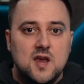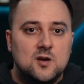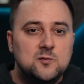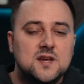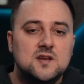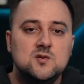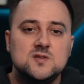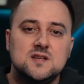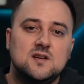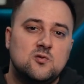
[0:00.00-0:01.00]
and we can
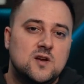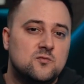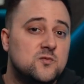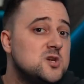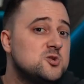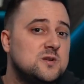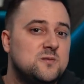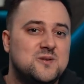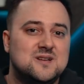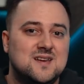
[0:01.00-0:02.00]
use it to create visually
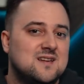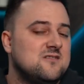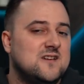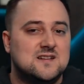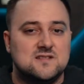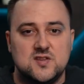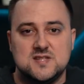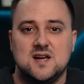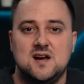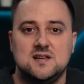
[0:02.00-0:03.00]
appealing and effective
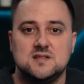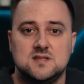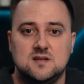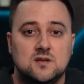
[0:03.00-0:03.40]
designs.